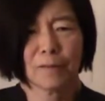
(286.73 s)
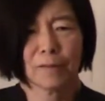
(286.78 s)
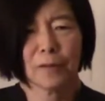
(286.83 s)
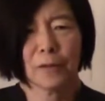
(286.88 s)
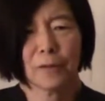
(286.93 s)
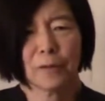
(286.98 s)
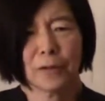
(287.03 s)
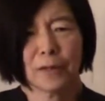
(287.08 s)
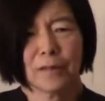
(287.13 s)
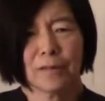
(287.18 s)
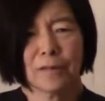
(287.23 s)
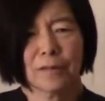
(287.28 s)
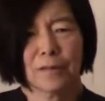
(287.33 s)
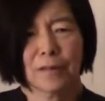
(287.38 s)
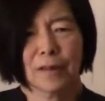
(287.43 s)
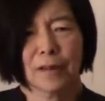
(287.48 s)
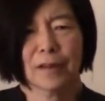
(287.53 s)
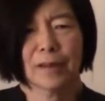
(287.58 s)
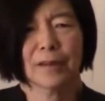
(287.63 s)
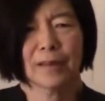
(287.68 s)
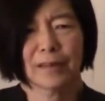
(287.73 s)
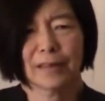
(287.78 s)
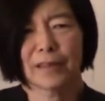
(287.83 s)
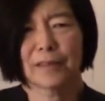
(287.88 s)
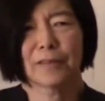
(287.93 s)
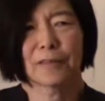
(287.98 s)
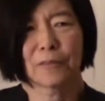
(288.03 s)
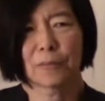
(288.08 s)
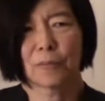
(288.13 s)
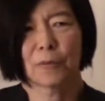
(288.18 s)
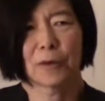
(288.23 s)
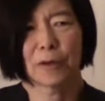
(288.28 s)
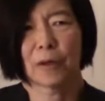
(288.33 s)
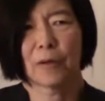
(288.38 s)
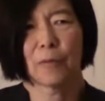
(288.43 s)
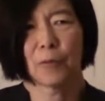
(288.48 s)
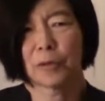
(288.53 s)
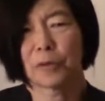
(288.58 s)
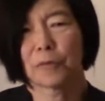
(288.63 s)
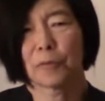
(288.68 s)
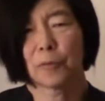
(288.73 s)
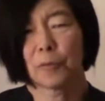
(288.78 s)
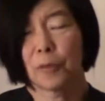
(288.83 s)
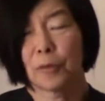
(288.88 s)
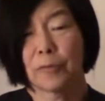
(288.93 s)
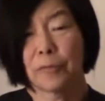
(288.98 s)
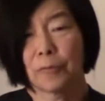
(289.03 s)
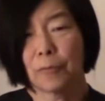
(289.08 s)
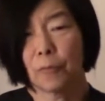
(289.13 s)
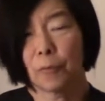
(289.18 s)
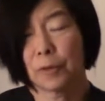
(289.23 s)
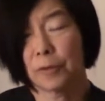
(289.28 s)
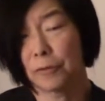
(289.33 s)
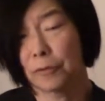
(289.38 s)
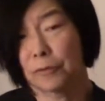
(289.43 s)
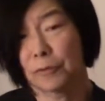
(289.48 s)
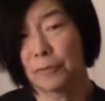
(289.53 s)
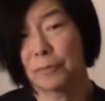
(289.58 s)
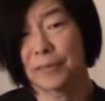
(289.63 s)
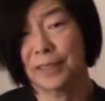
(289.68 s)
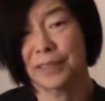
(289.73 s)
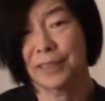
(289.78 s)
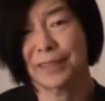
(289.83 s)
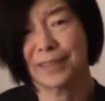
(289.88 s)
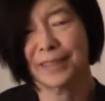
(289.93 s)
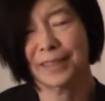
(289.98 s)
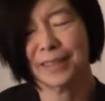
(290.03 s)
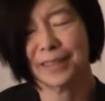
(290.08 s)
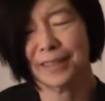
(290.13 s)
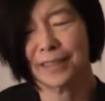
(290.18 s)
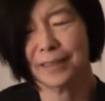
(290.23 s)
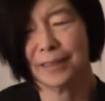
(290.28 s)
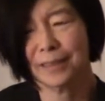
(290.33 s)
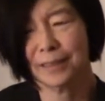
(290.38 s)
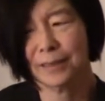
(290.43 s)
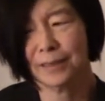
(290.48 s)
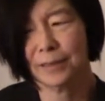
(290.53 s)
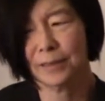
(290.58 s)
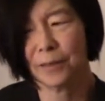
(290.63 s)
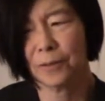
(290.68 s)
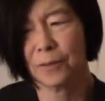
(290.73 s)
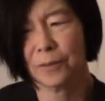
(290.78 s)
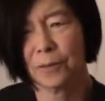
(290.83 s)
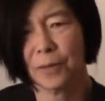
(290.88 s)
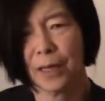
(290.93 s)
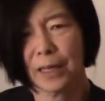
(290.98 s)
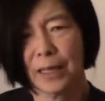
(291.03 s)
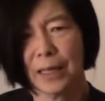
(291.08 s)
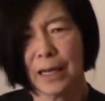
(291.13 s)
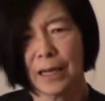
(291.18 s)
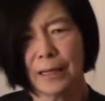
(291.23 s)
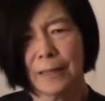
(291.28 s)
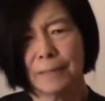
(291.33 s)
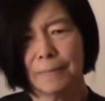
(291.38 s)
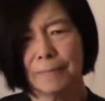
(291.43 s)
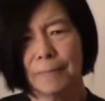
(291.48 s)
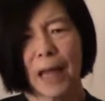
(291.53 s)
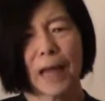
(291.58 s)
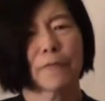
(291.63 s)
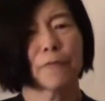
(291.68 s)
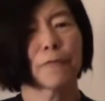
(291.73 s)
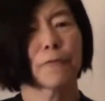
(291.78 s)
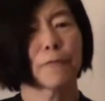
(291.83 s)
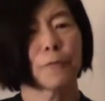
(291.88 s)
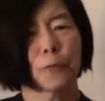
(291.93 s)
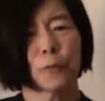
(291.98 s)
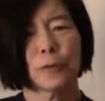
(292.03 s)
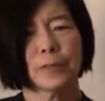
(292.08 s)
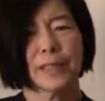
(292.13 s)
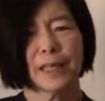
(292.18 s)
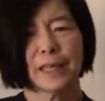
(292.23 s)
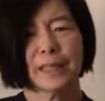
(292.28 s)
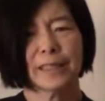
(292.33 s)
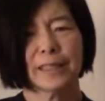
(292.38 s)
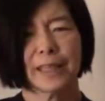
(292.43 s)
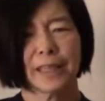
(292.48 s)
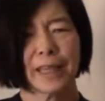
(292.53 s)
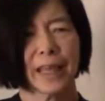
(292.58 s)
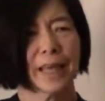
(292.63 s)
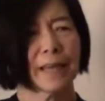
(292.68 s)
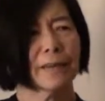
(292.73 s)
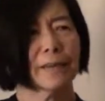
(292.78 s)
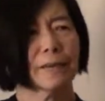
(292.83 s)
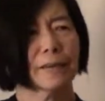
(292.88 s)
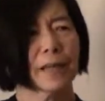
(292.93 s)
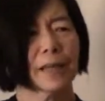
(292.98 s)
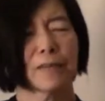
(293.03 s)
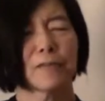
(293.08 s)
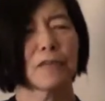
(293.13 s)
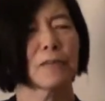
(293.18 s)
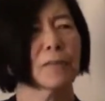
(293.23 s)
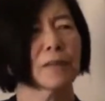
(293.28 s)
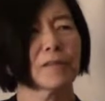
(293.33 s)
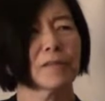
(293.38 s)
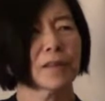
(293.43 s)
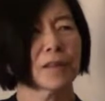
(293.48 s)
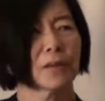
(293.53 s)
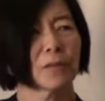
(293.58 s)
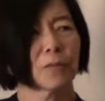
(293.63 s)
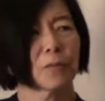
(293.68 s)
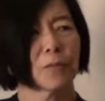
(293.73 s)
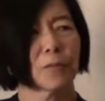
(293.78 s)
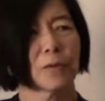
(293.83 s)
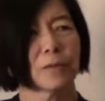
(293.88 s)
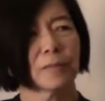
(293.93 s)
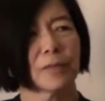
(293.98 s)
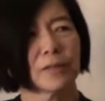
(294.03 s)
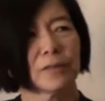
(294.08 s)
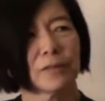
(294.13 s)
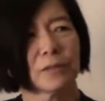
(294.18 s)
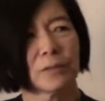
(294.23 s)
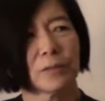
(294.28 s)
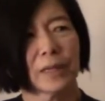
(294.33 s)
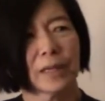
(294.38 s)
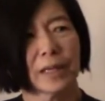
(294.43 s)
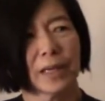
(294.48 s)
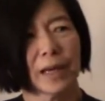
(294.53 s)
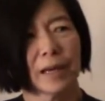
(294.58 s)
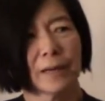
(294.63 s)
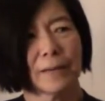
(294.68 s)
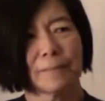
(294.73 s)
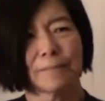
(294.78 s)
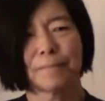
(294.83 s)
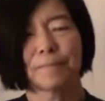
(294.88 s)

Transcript: So it's a wonderful, wonderful piece. So at 4:10, again, in case you missed it, we'll be doing